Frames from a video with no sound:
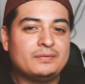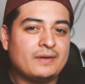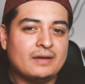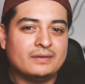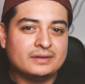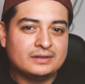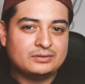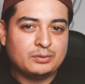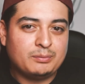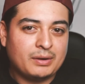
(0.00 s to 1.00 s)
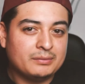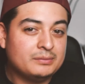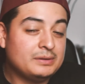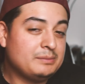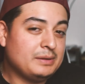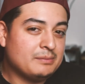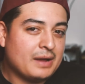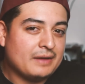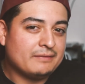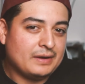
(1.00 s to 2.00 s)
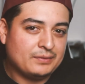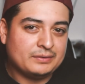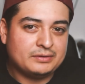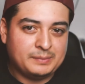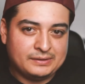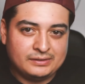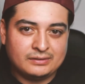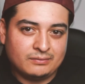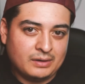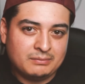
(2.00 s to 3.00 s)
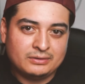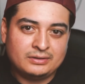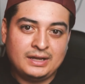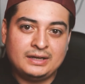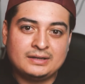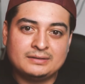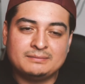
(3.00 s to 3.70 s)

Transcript: 5 on the list would probably be my favorite species of rainbow snake,